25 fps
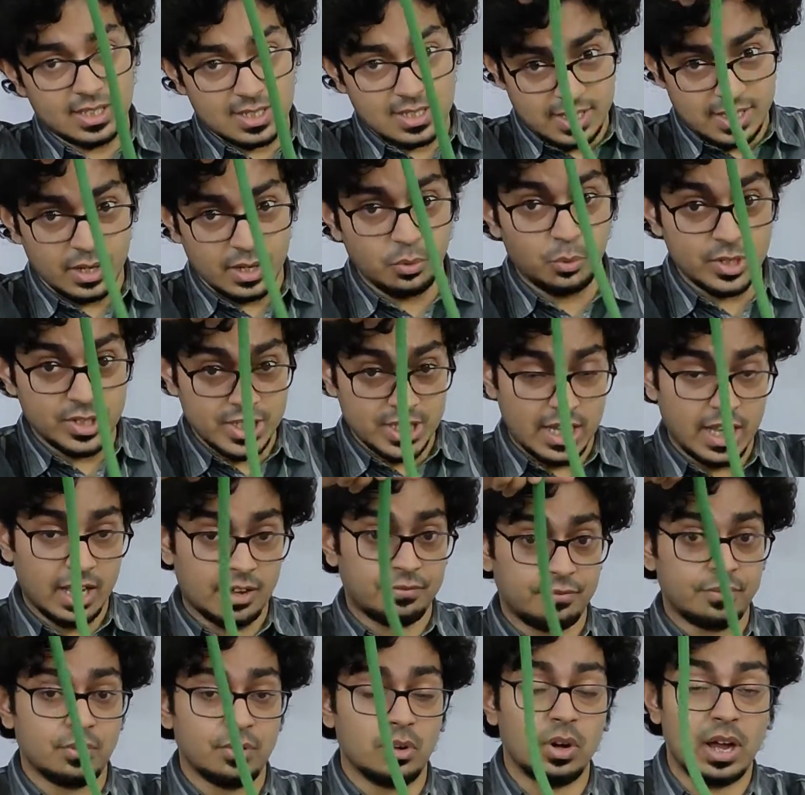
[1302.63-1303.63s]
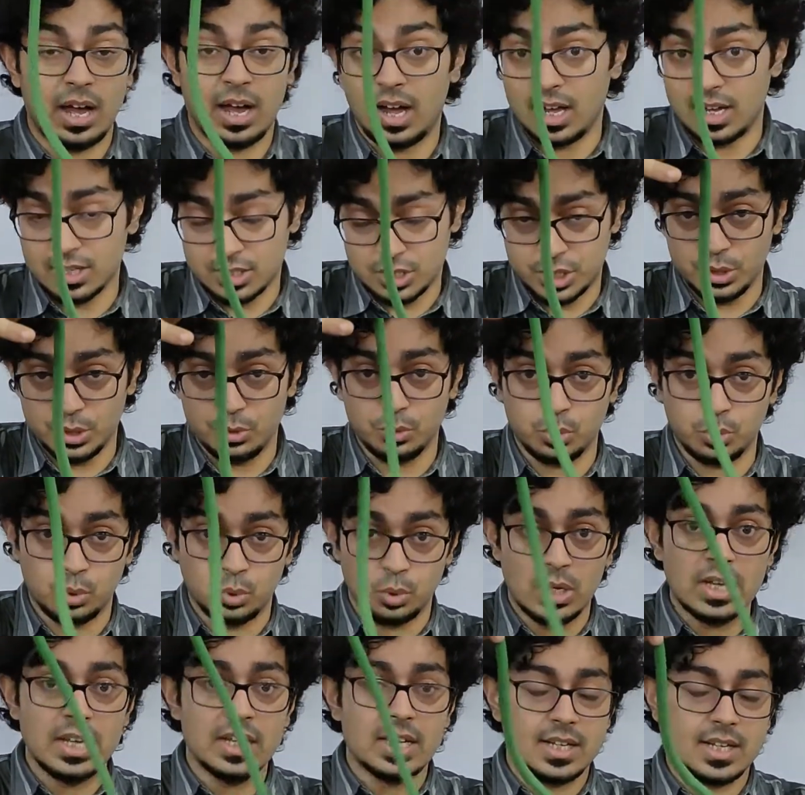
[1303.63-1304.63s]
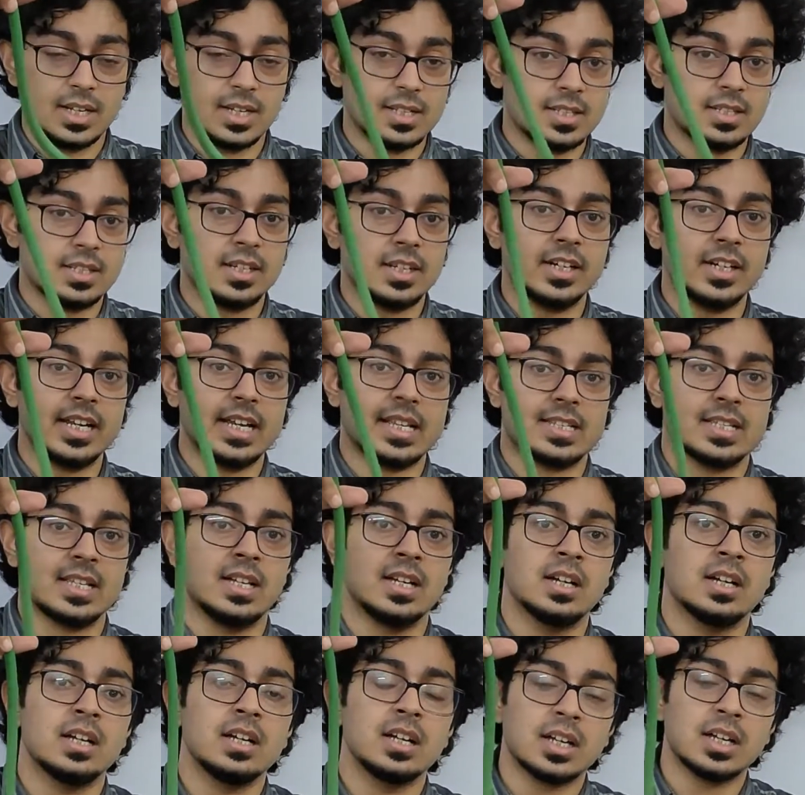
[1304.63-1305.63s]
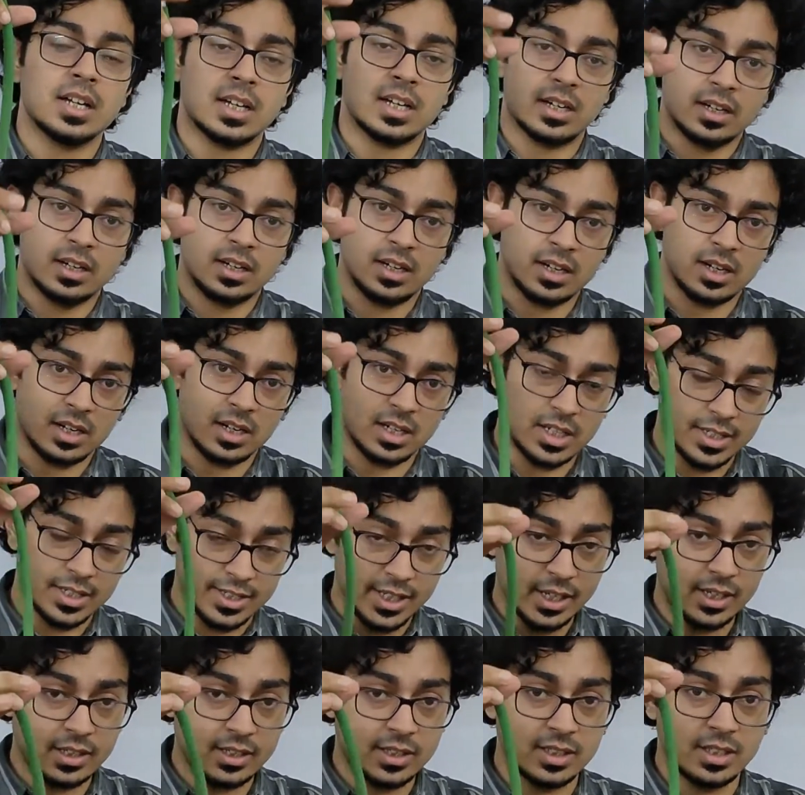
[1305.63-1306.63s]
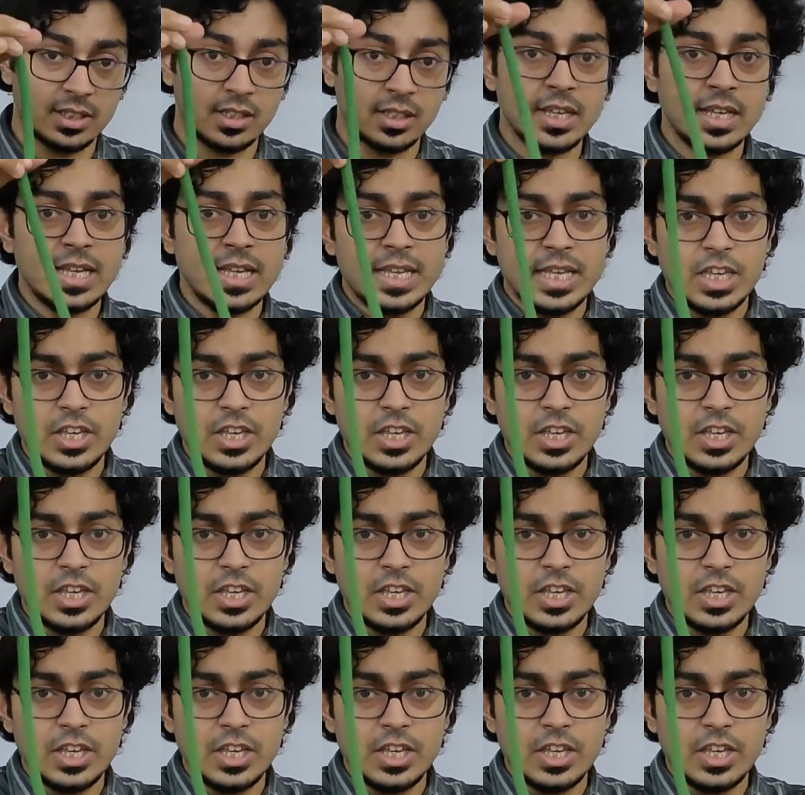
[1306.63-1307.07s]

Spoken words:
say, which I have asked you to consider it as a conductor,